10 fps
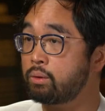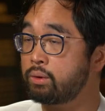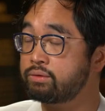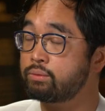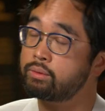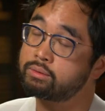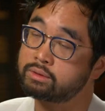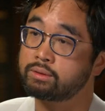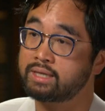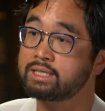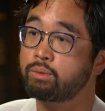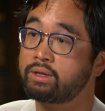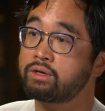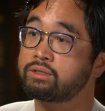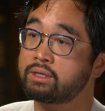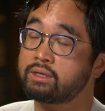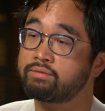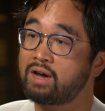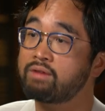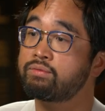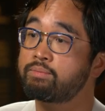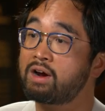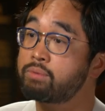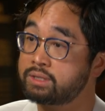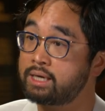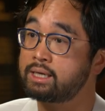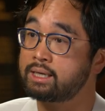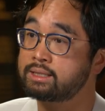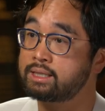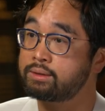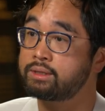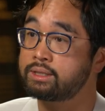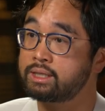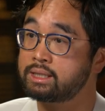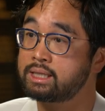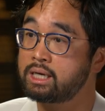we, so that's why there's a 5%, 5% uh, single digit